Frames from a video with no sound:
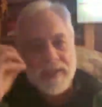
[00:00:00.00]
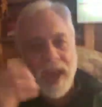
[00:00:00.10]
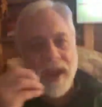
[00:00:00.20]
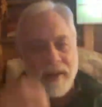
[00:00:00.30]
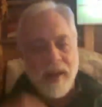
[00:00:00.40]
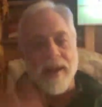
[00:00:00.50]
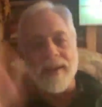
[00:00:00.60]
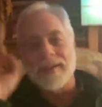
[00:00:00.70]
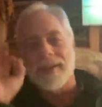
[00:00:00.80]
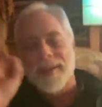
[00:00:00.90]
tired
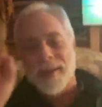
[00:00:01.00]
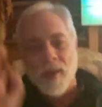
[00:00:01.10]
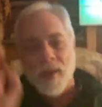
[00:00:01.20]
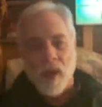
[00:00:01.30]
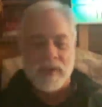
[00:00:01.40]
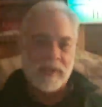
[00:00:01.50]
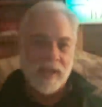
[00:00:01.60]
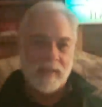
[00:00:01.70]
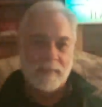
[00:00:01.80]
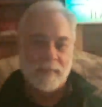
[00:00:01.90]
eyes all the
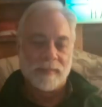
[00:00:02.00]
time.